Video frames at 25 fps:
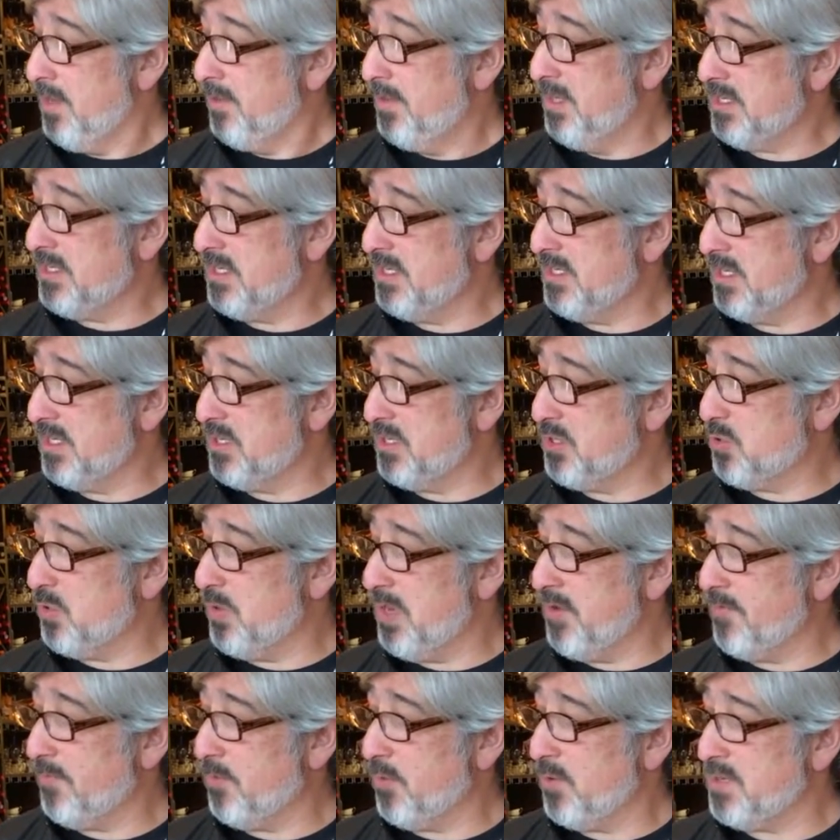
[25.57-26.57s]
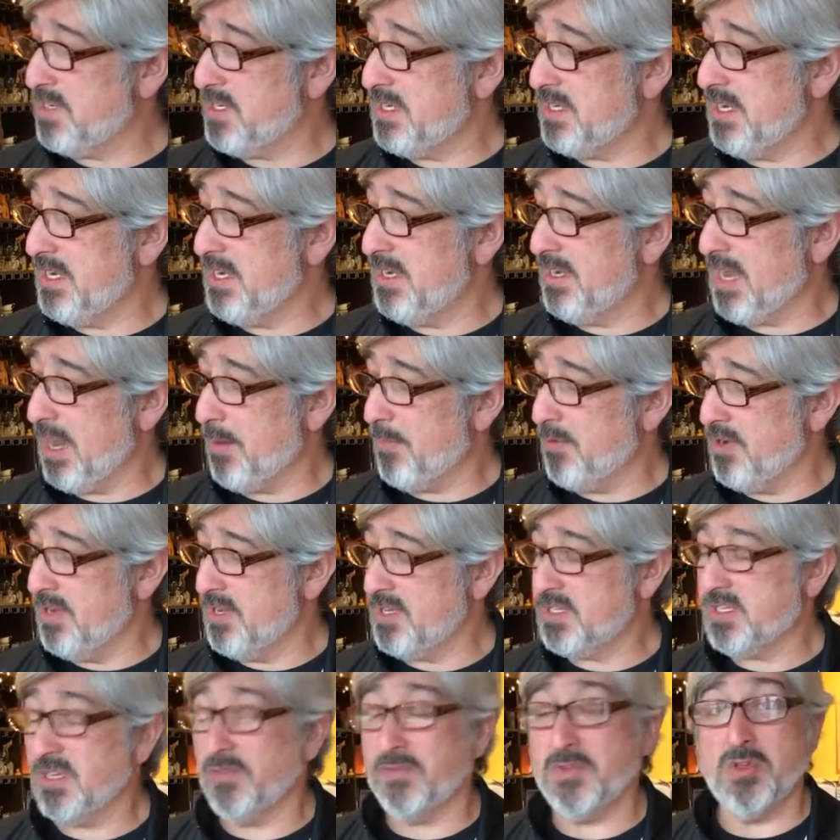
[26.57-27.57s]
This is the 2014 Cabernet
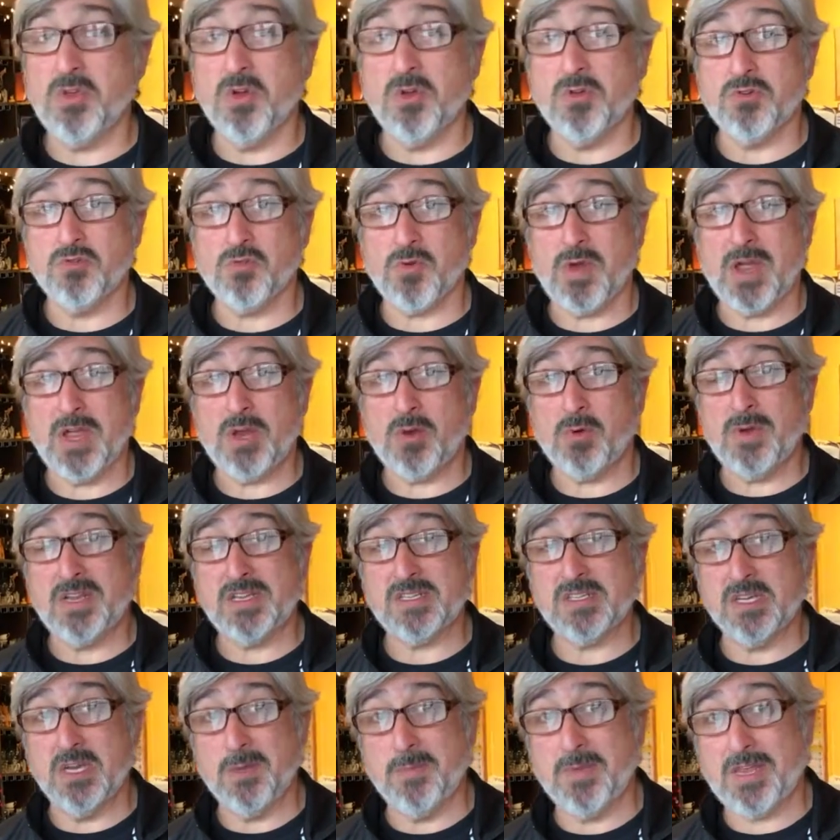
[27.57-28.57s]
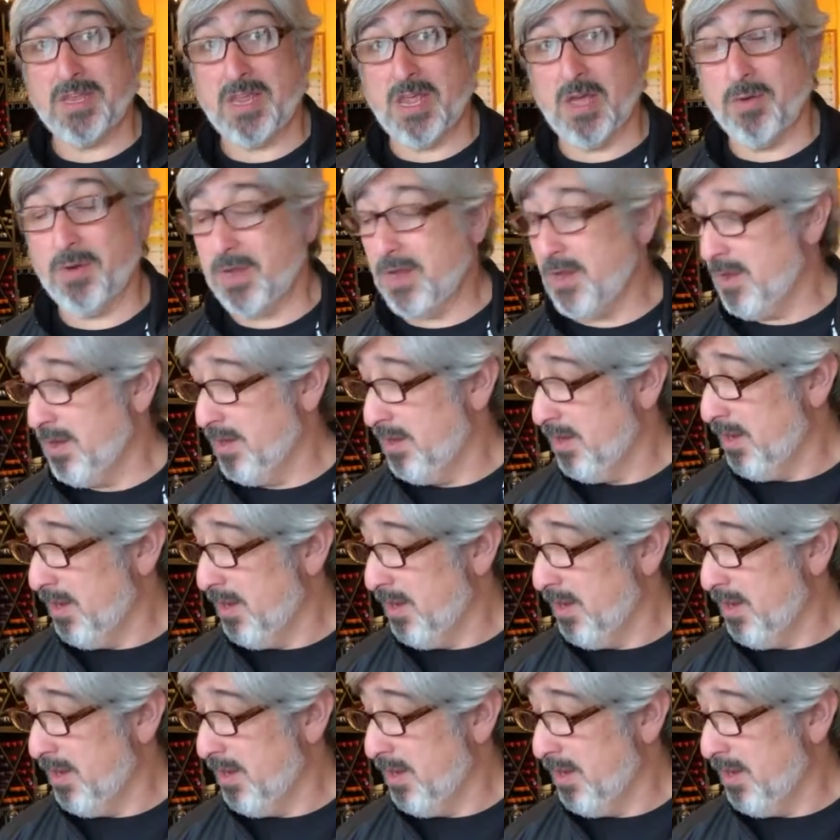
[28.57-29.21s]
Sauvignon Dry Creek Sonoma County.